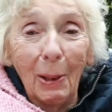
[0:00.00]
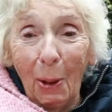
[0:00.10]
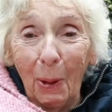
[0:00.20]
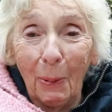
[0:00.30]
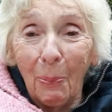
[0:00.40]
you
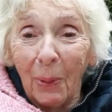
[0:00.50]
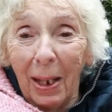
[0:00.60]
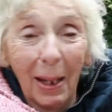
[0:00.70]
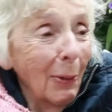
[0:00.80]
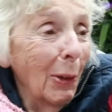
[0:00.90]
know?
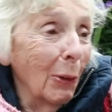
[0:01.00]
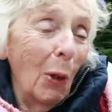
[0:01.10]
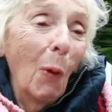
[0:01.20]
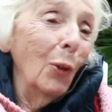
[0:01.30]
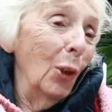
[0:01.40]
And she'd
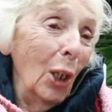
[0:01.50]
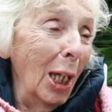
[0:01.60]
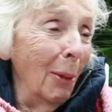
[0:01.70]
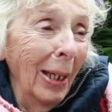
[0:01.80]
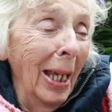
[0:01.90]
go,
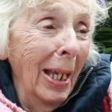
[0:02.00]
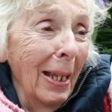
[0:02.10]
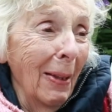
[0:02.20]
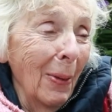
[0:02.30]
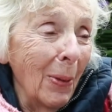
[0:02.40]
"Gee
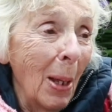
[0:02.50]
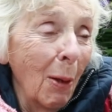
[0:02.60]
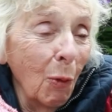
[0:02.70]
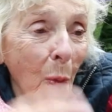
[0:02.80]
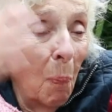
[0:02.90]
whiz."
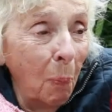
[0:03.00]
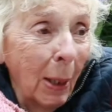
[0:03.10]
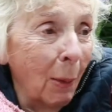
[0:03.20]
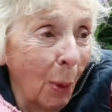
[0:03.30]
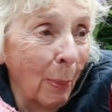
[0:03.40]
She's a
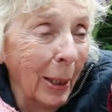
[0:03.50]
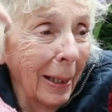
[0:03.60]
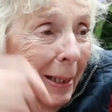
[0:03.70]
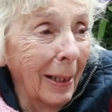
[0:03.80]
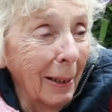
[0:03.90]
big woman,
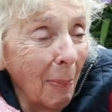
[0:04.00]
but